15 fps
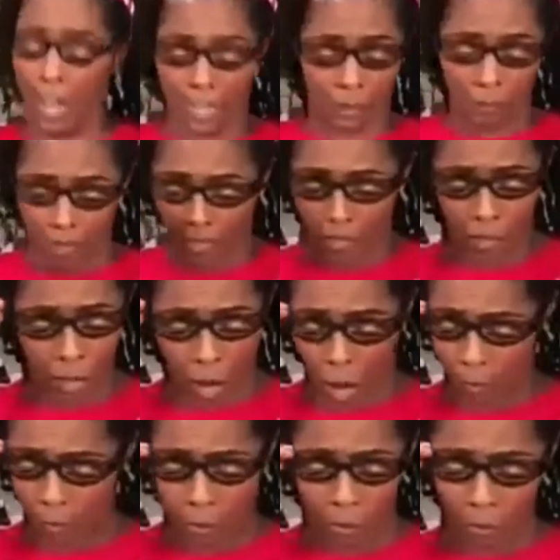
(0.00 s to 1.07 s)
ass bitch,
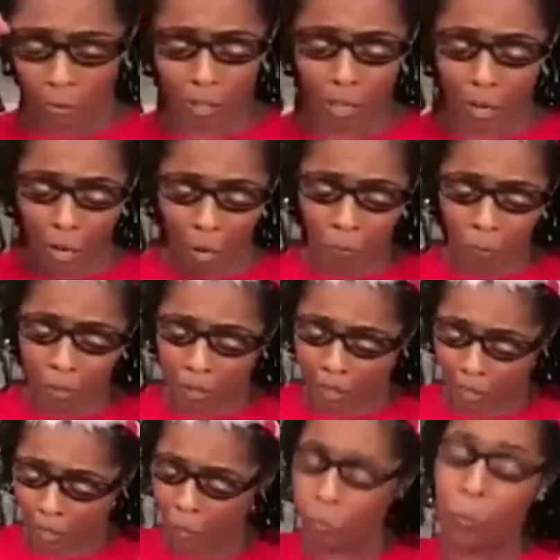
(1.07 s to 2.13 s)
non-producing,
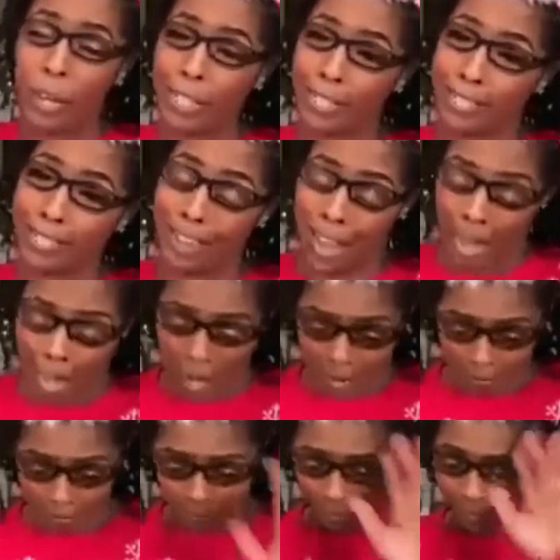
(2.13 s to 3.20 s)
unproductive, waste of
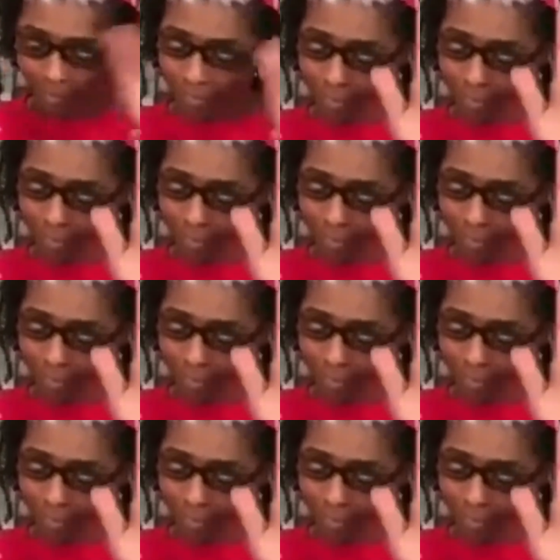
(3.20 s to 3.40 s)
time.